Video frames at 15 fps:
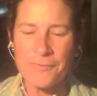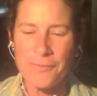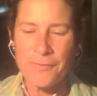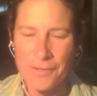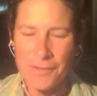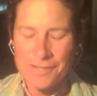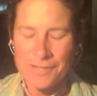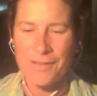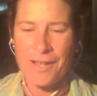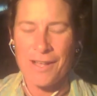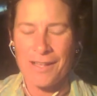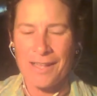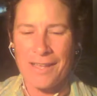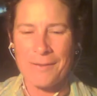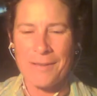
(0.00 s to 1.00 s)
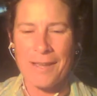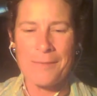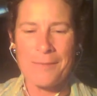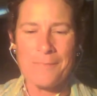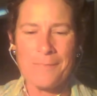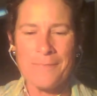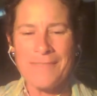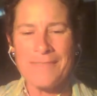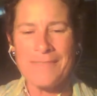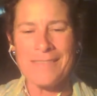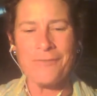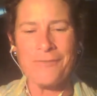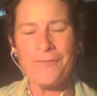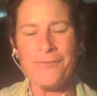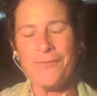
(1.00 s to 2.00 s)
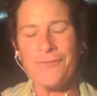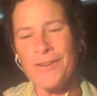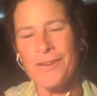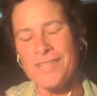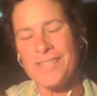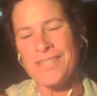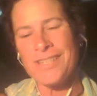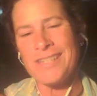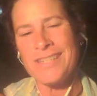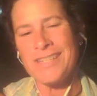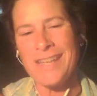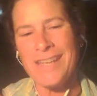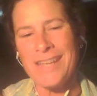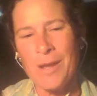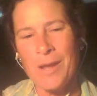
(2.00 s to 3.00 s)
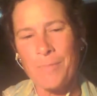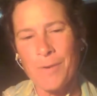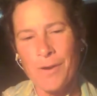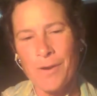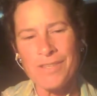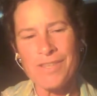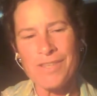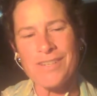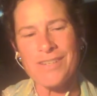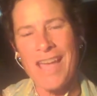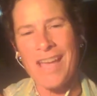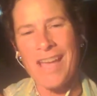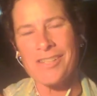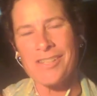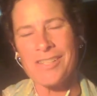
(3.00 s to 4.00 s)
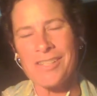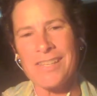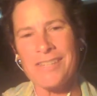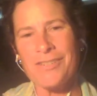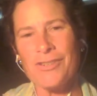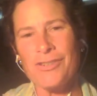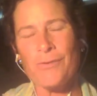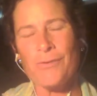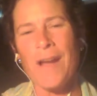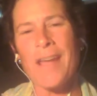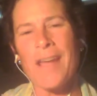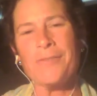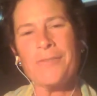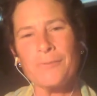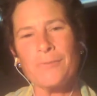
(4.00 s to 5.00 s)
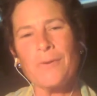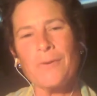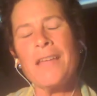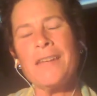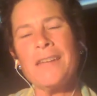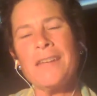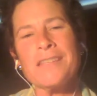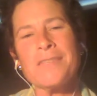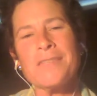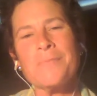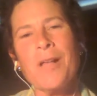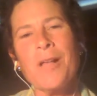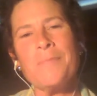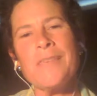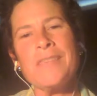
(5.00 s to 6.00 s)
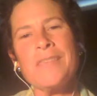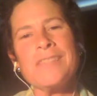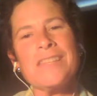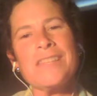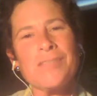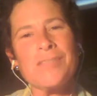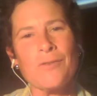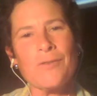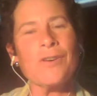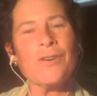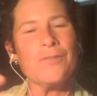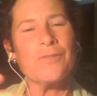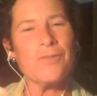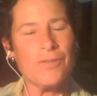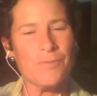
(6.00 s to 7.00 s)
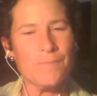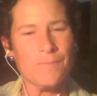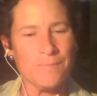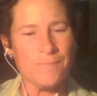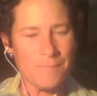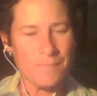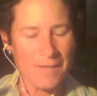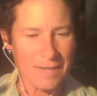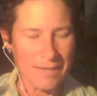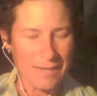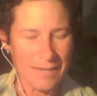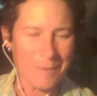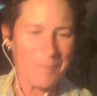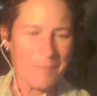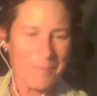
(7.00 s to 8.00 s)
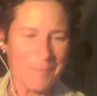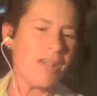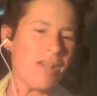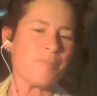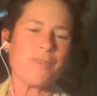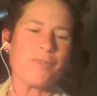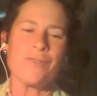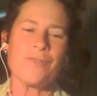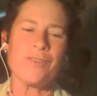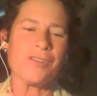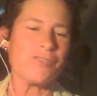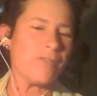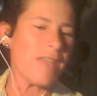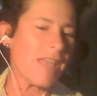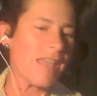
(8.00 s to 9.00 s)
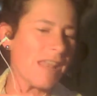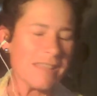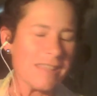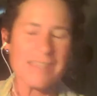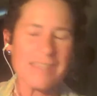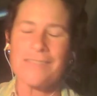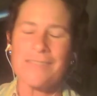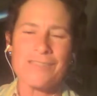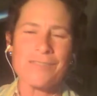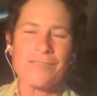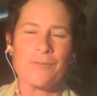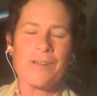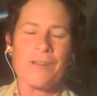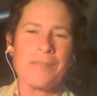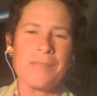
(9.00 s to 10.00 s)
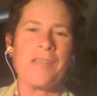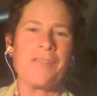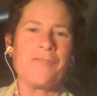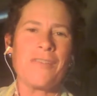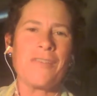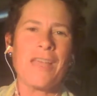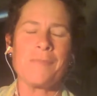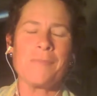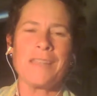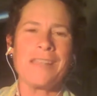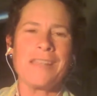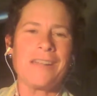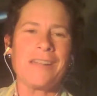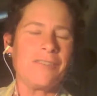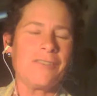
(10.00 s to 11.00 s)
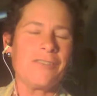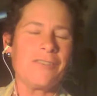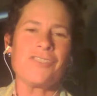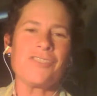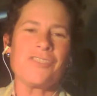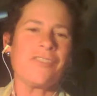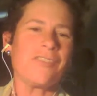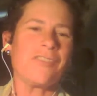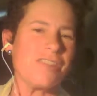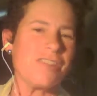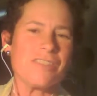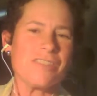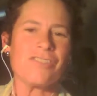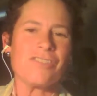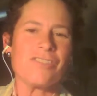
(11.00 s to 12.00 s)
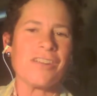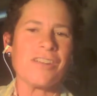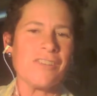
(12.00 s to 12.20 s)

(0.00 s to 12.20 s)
first of all, I'm the first person to actually try to run a small business or become an entrepreneur or do anything of the sort in my family. You know, for generations,